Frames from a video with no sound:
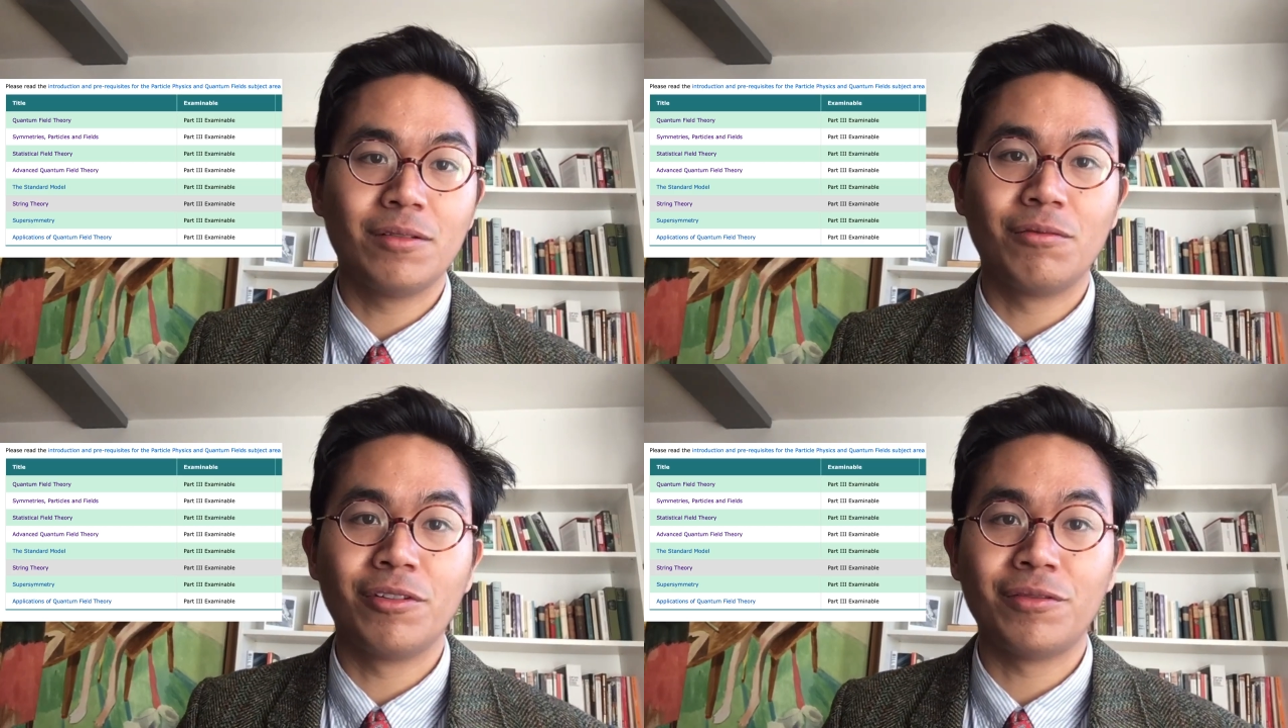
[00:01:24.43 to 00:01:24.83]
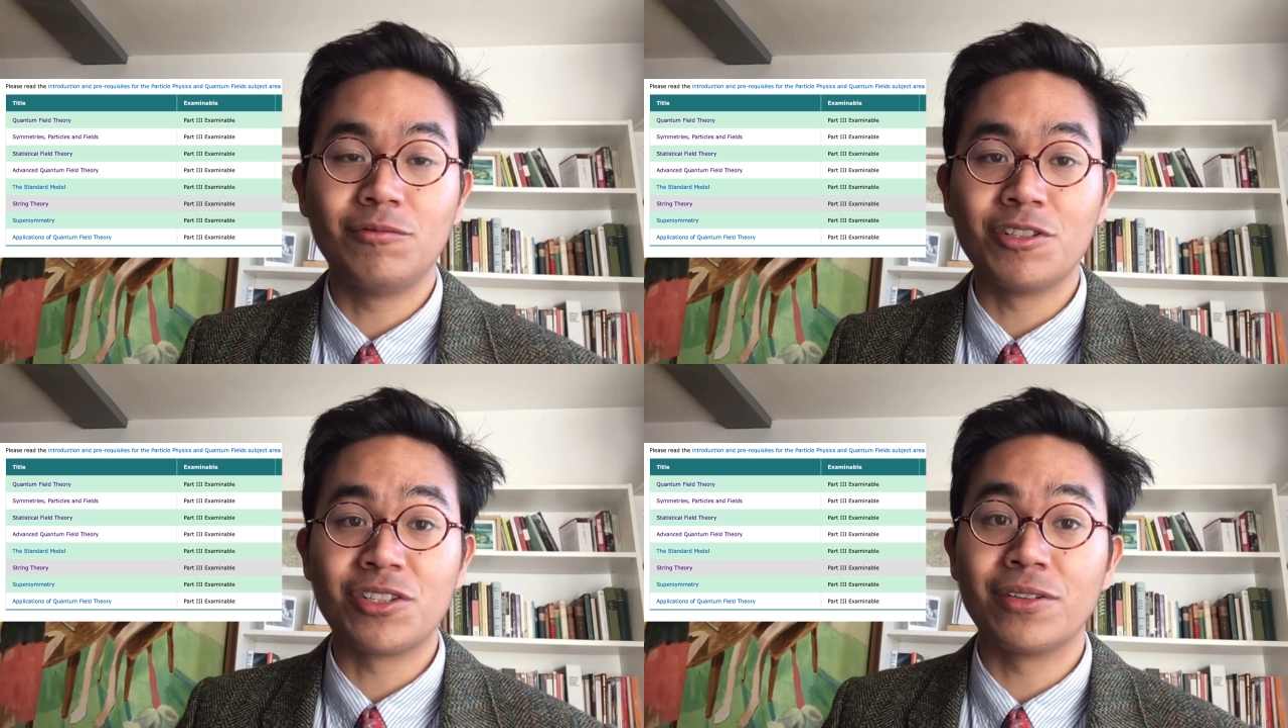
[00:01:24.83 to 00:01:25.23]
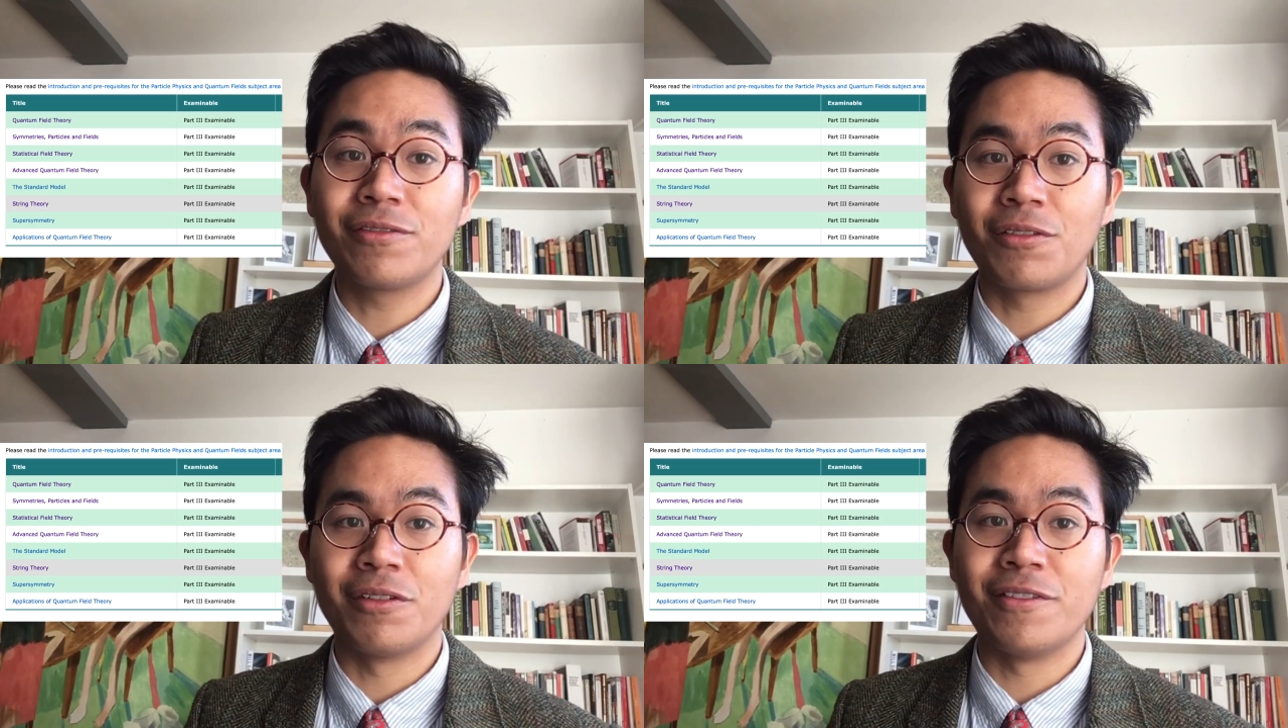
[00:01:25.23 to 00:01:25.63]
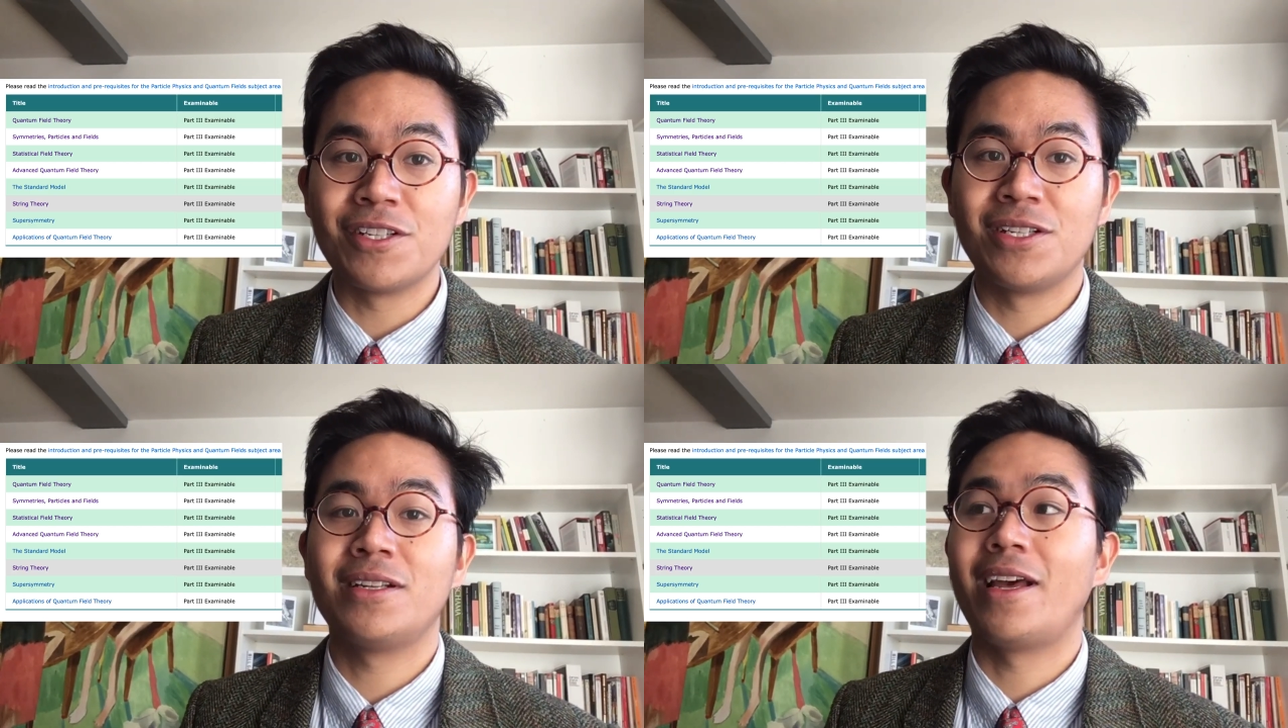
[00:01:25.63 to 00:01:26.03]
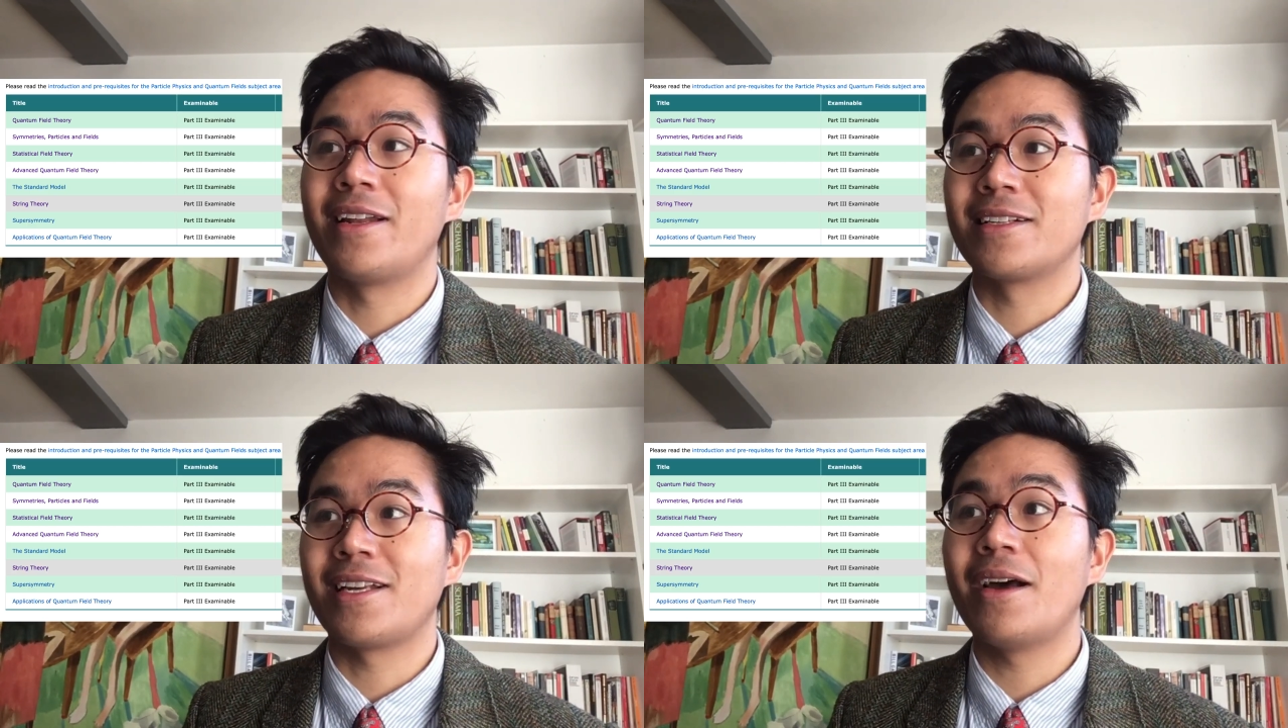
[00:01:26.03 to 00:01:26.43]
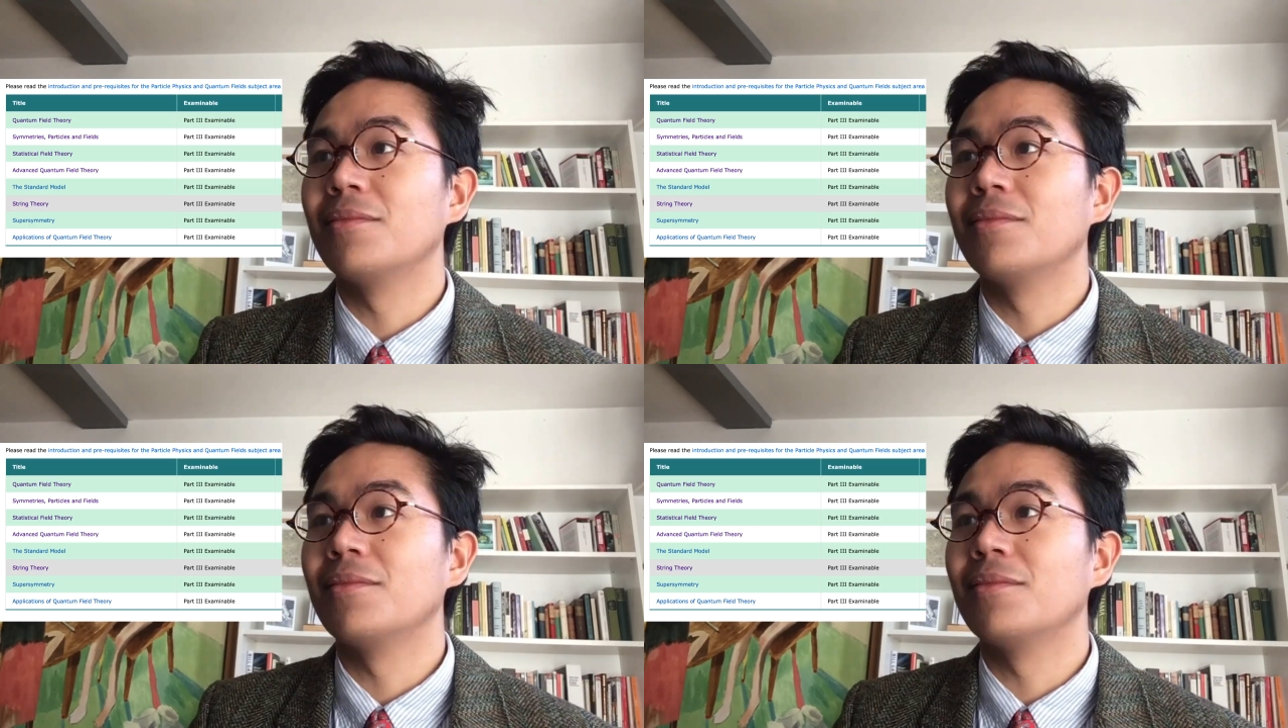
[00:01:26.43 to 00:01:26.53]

reserved for revision and exam.